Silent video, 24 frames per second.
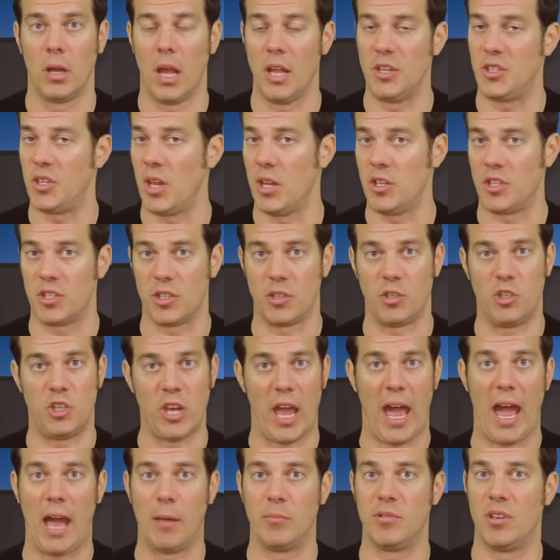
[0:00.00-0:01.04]
It's
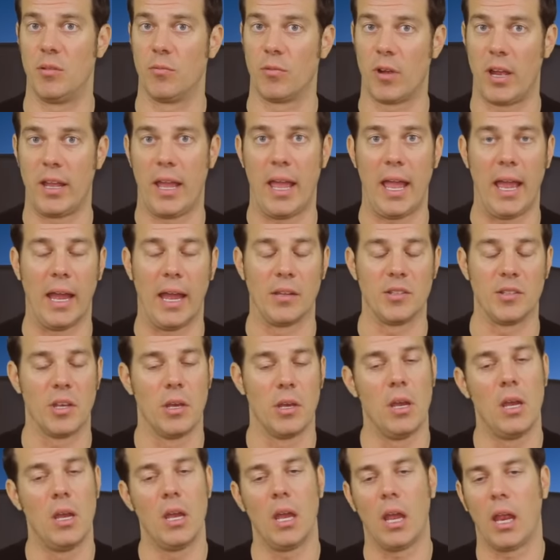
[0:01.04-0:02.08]
jabs and right hands.
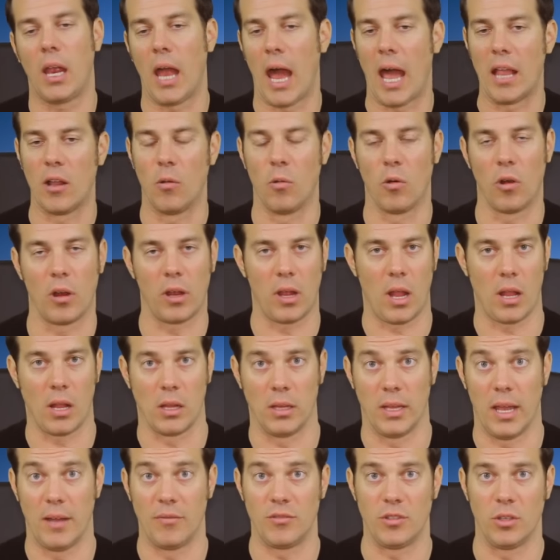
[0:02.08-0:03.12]
Gotta work on
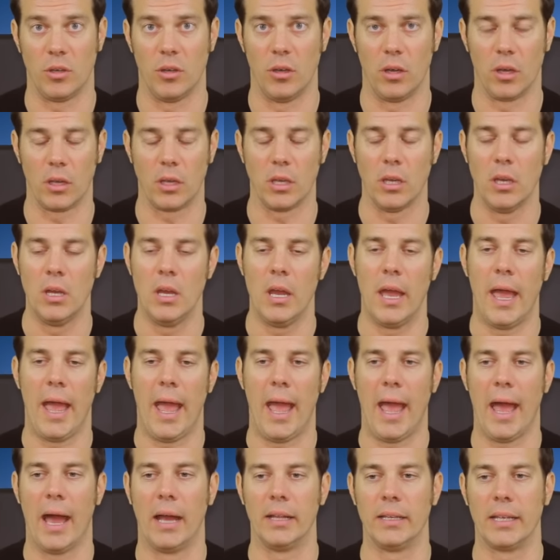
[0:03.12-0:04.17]
a left hook
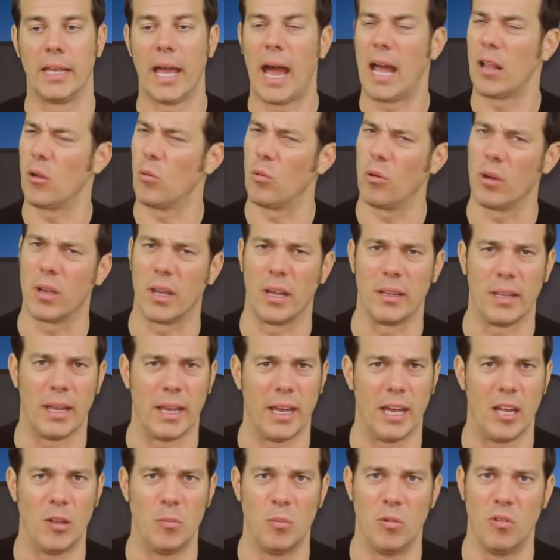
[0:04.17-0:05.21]
and gotta work on the
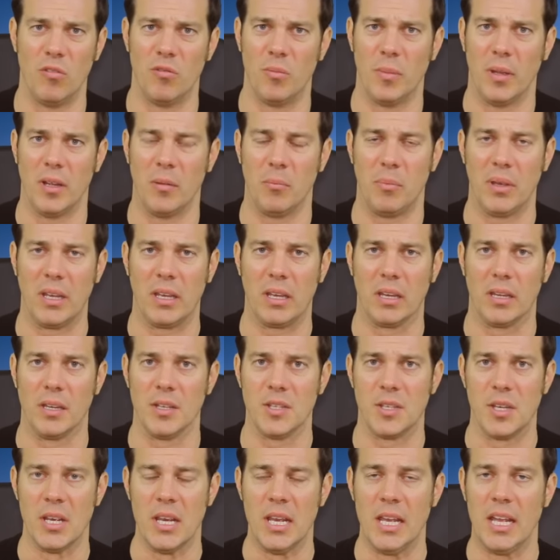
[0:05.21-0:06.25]
head movement,
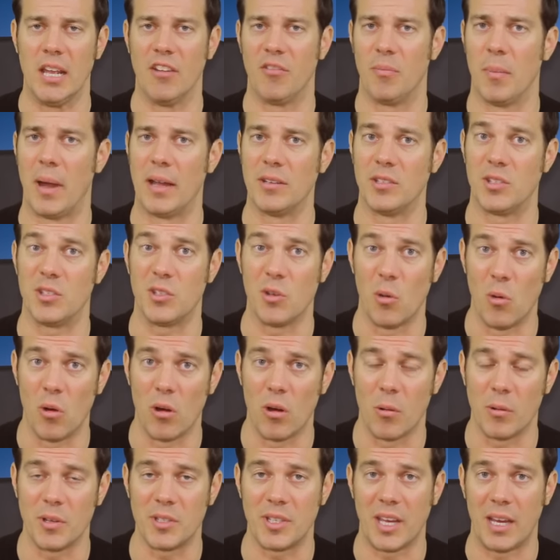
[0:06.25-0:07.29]
because if
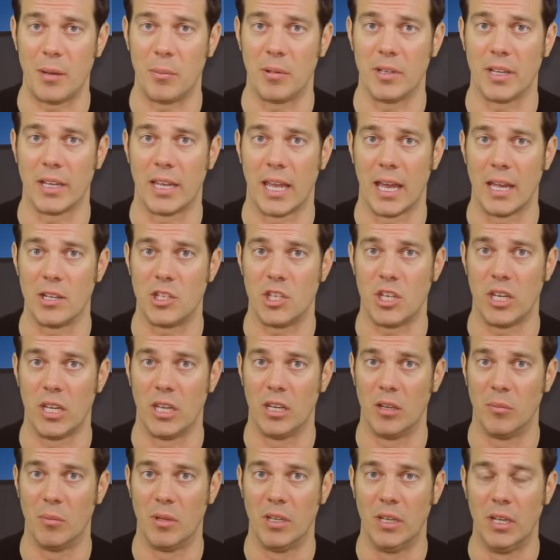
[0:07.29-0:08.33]
Mansour was able to catch
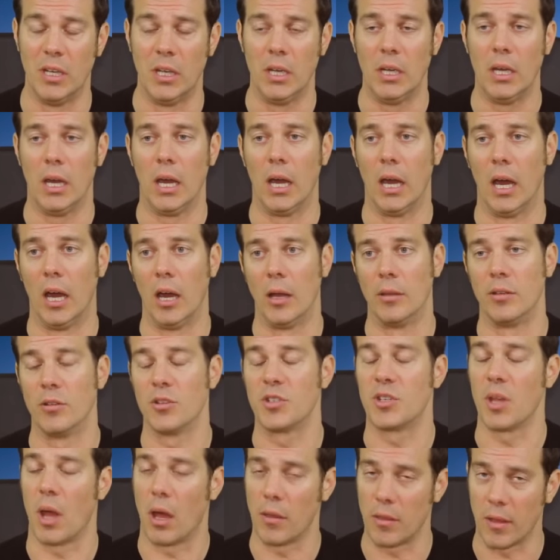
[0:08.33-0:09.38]
him,
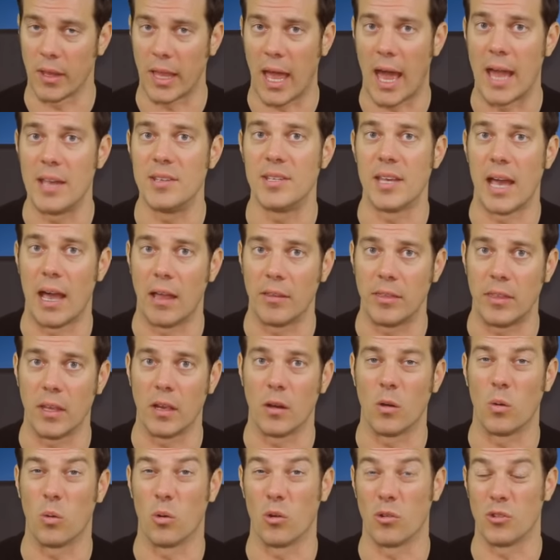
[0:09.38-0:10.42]
there's other guys out
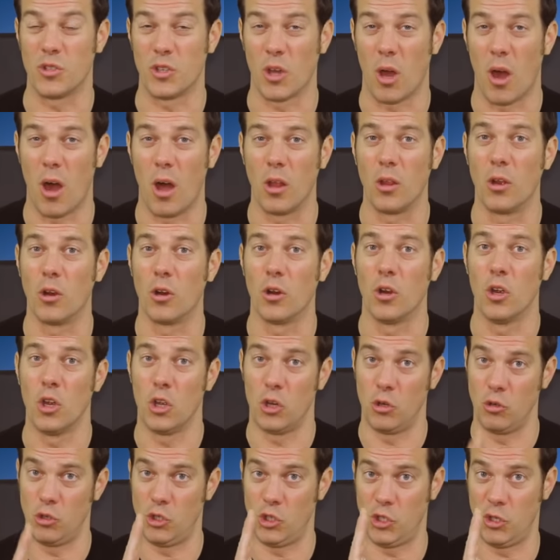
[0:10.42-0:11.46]
there who are taller,
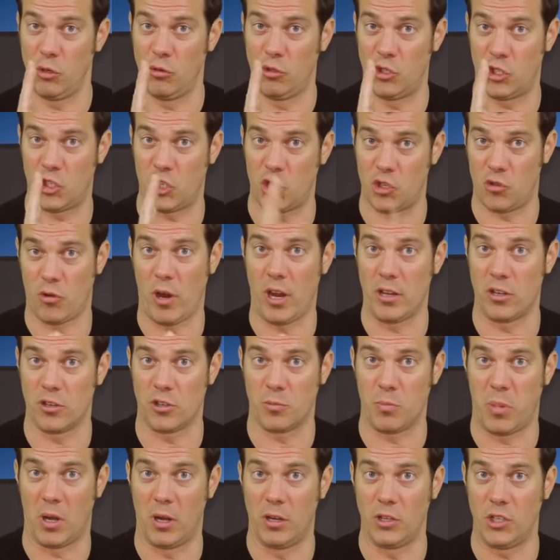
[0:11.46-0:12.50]
who shoot
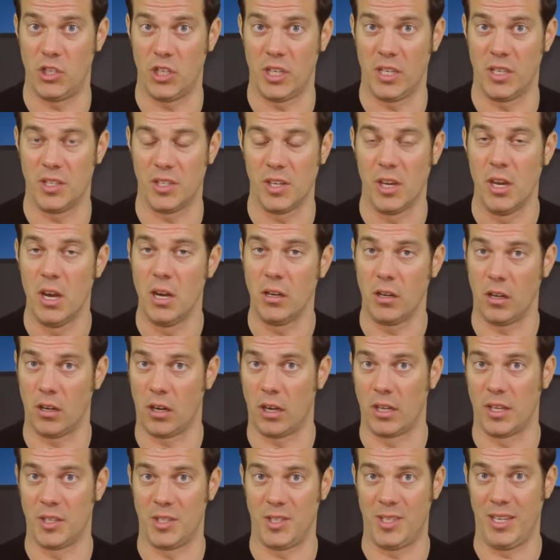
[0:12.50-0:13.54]
straighter punches. They're
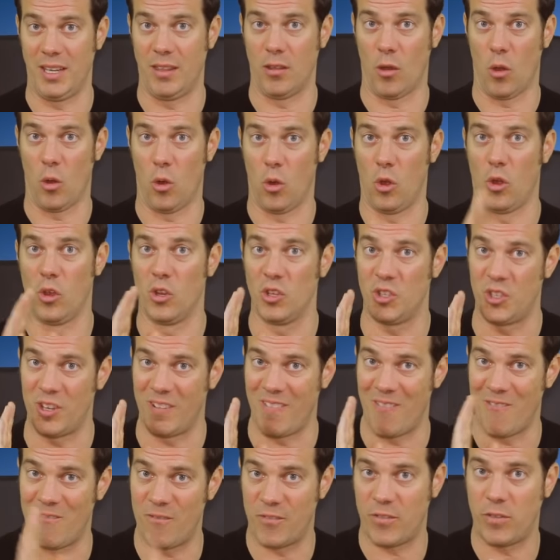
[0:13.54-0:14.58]
gonna see the holes
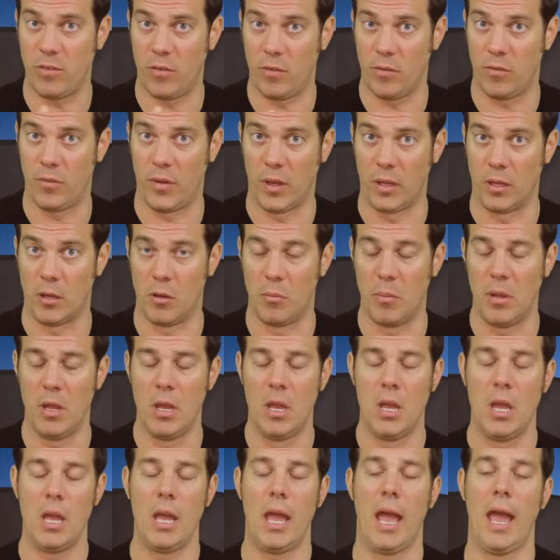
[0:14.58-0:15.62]
and fill them,
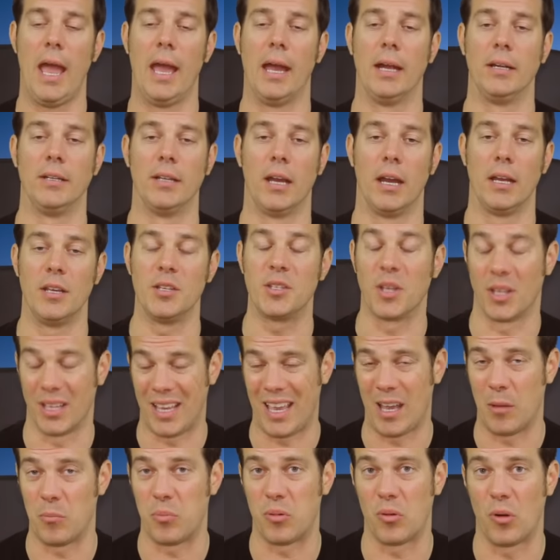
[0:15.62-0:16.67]
and he's
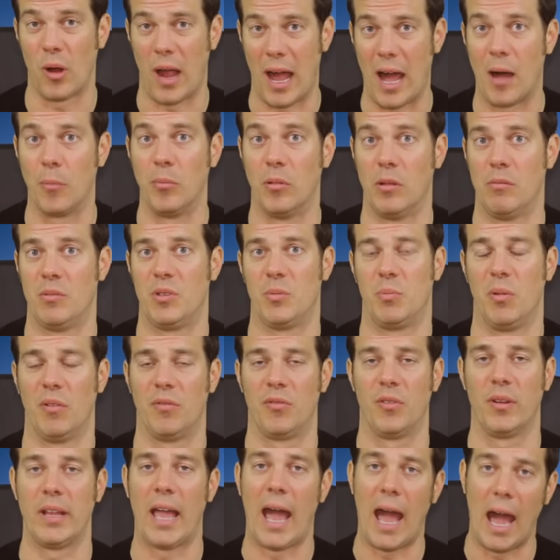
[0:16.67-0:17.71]
gonna have problems. But
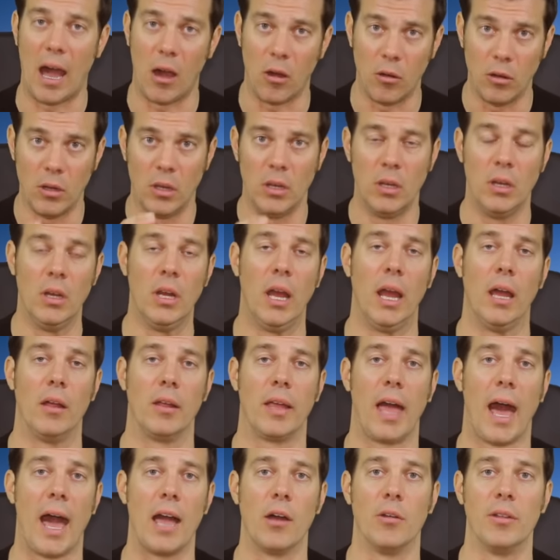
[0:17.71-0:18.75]
for now,
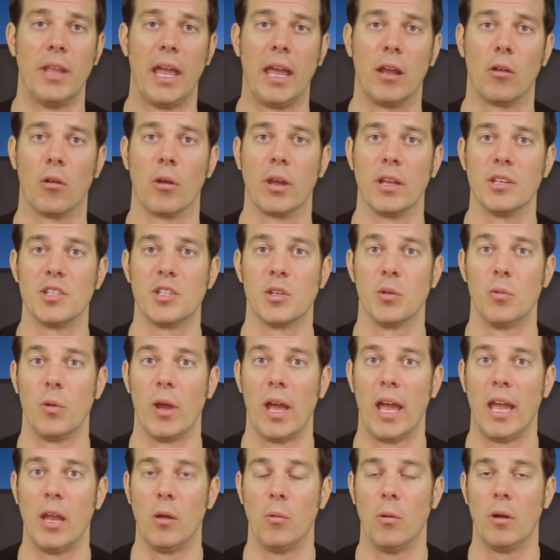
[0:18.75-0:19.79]
El Gallo Negro gets
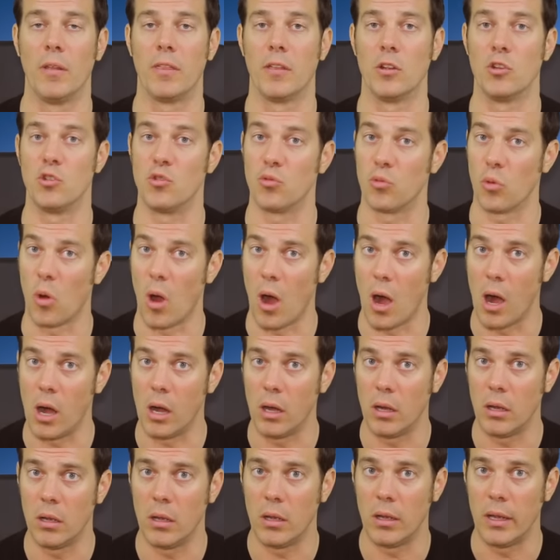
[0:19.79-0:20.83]
away with a
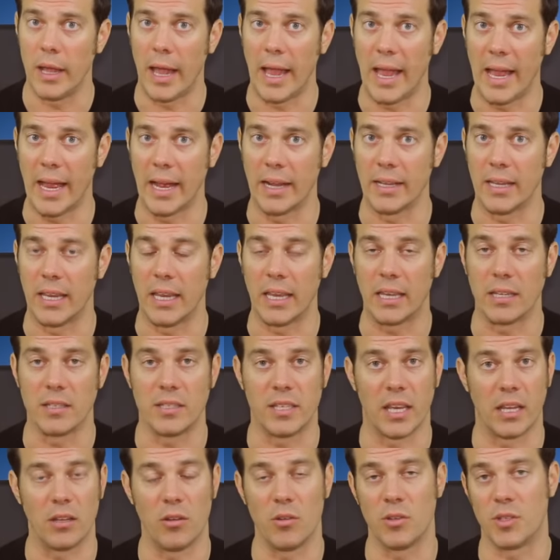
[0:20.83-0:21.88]
draw, and he
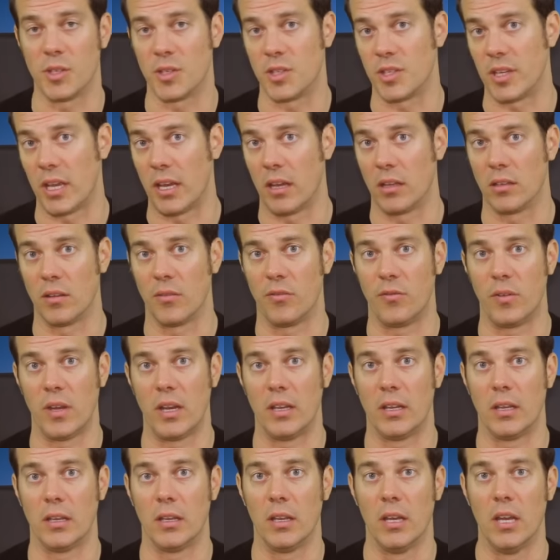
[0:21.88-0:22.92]
continues to stay
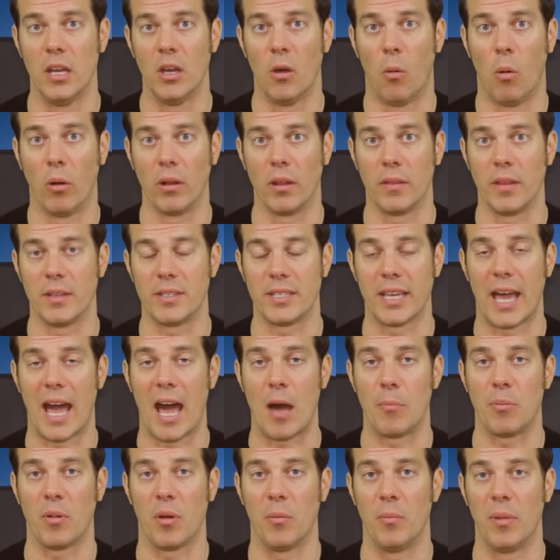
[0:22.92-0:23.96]
undefeated, one of the
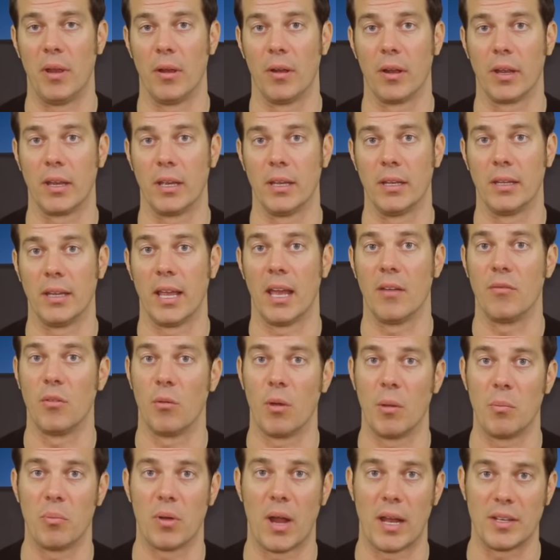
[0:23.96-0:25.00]
top American
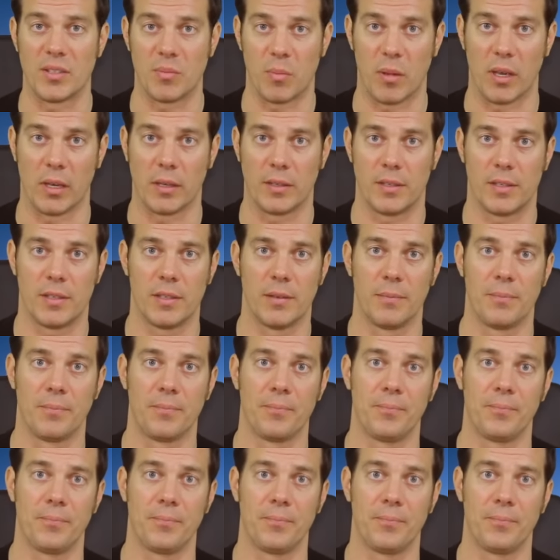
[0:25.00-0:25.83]
heavyweight prospects.